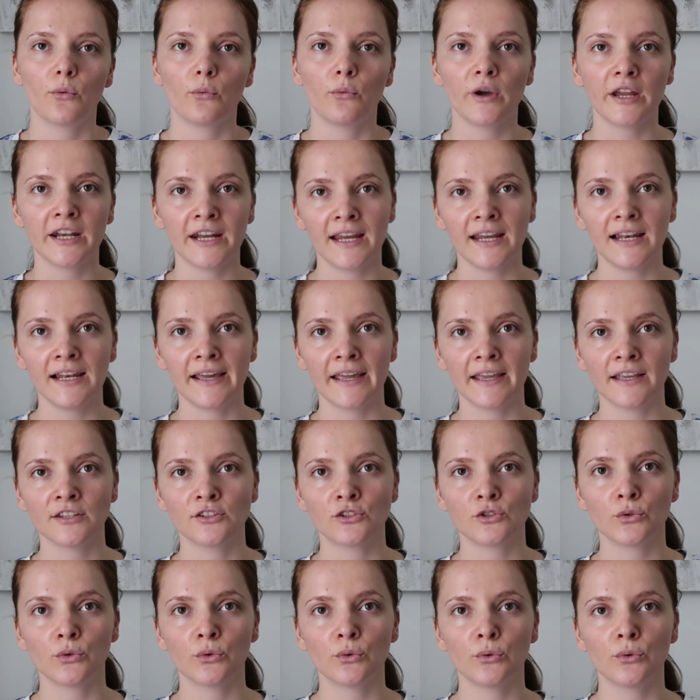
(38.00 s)
When I
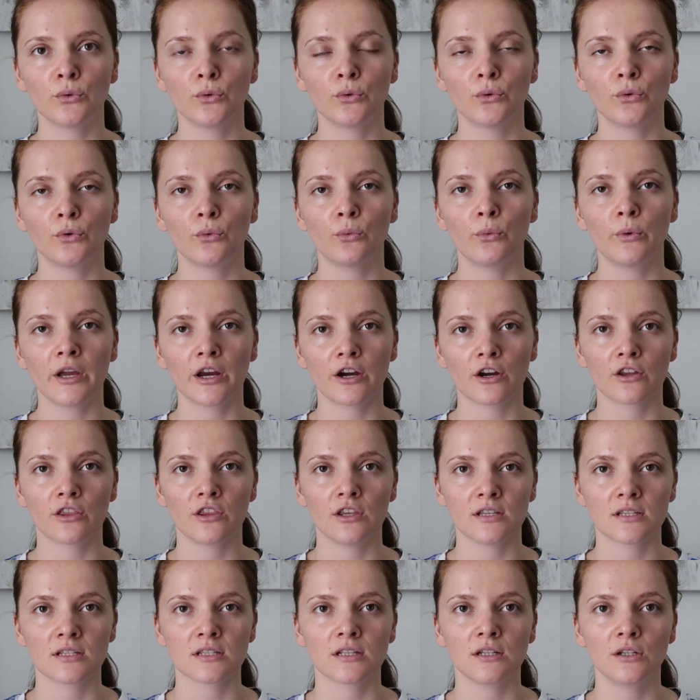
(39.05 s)
like to wear
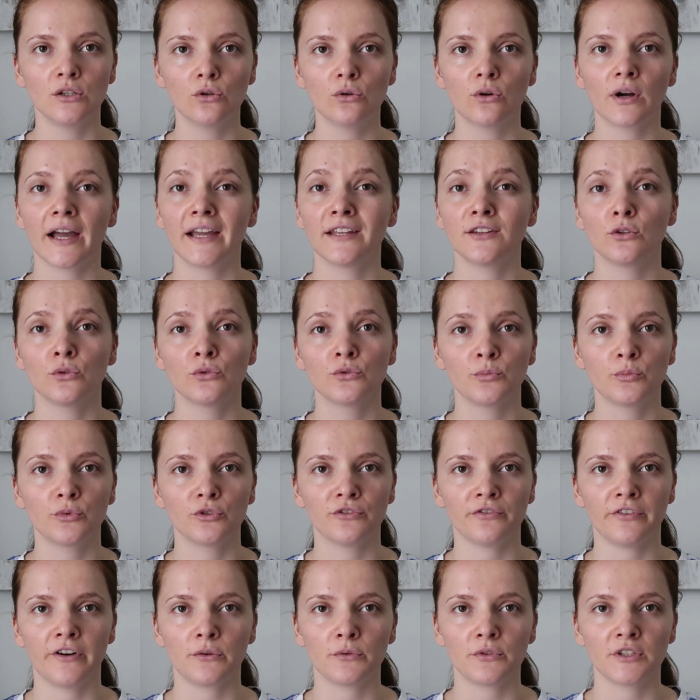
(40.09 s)
this look, I don't
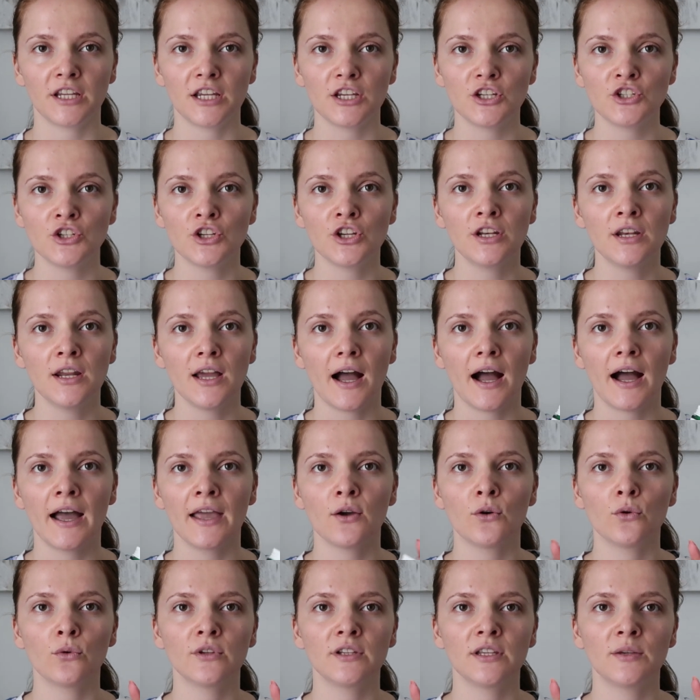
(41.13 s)
put foundation.
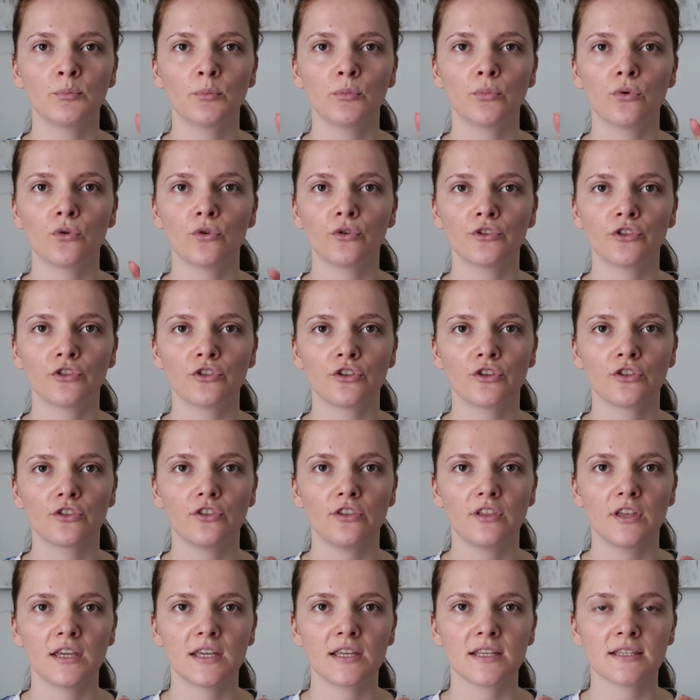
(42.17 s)
I only put
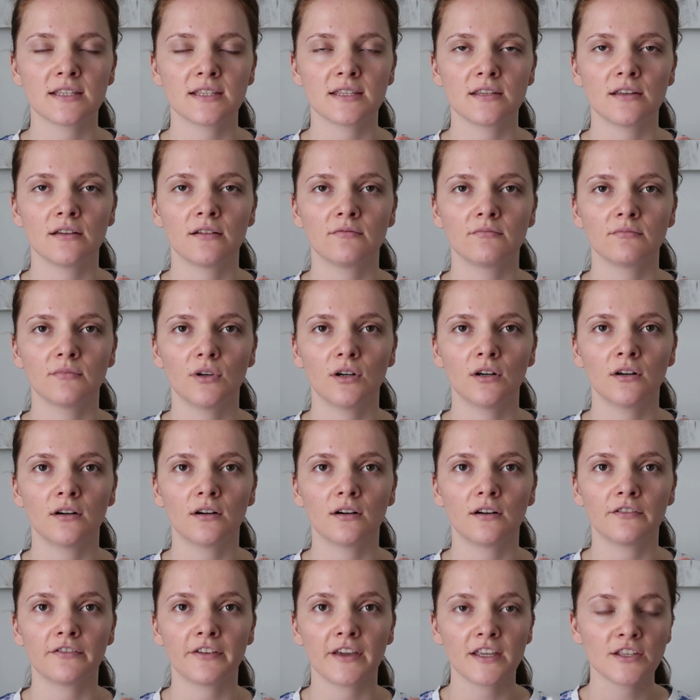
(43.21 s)
this
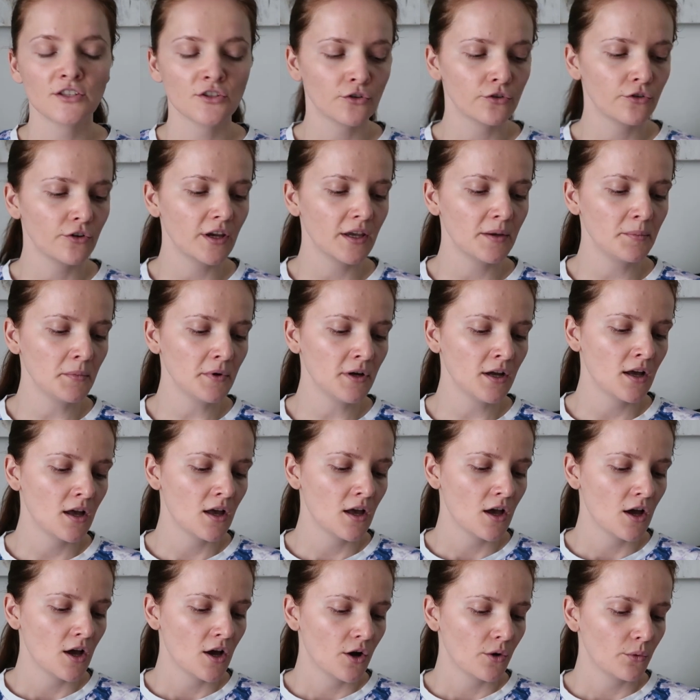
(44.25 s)
face cream,
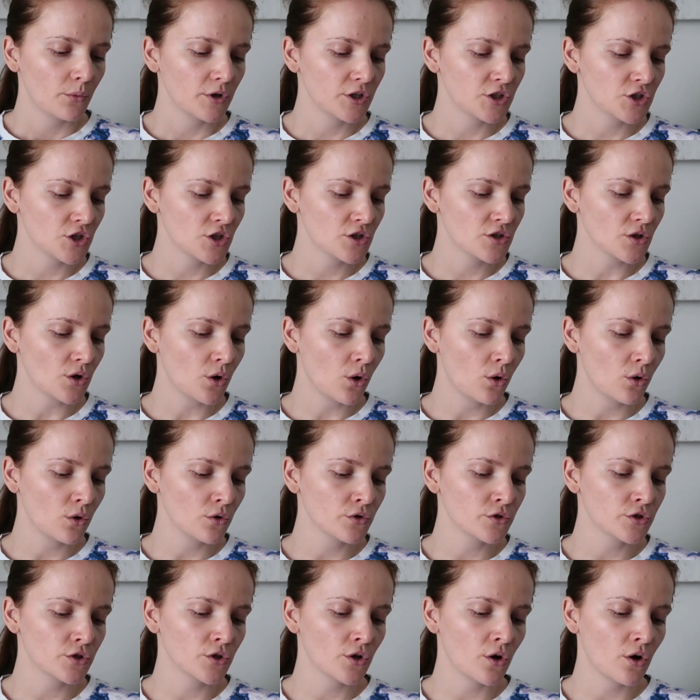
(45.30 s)
which is
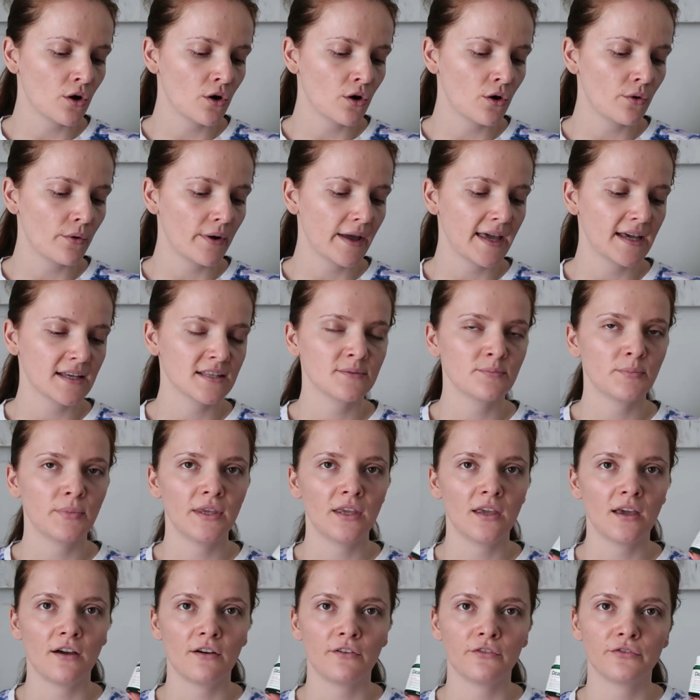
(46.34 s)
also
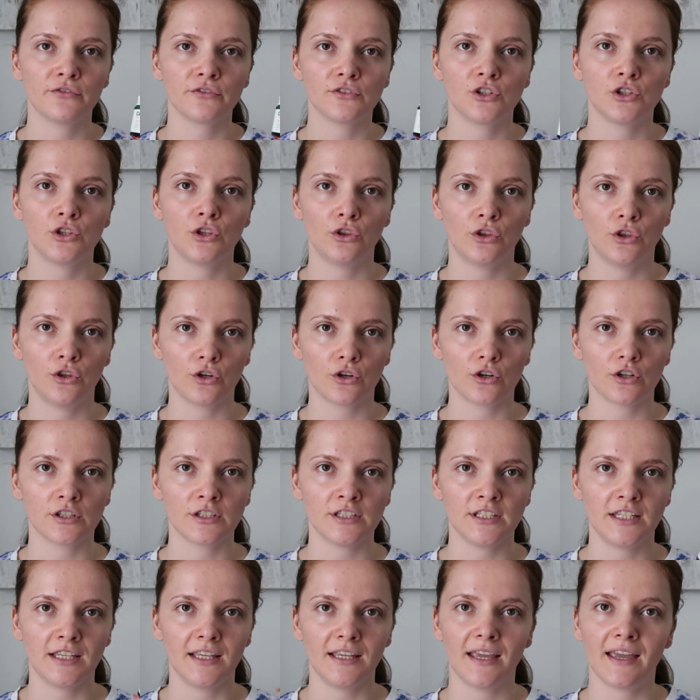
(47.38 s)
SPF
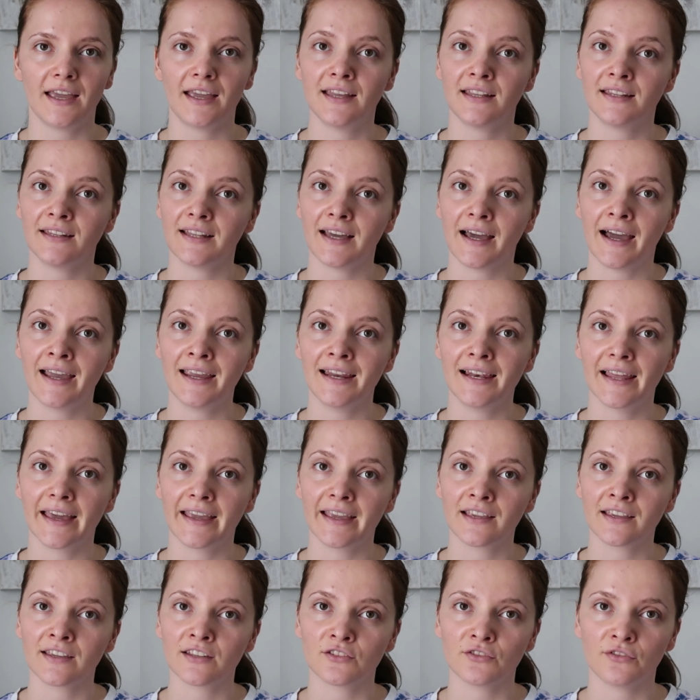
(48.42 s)
30, and I
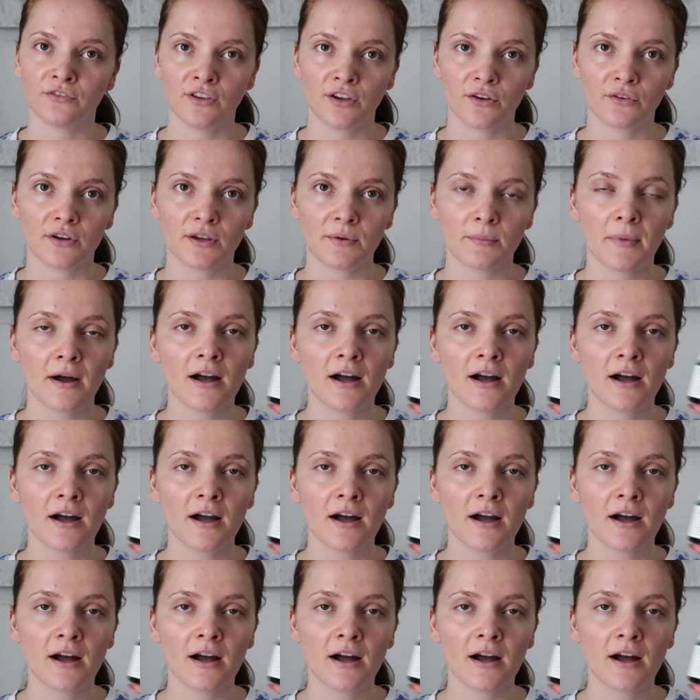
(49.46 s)
like it very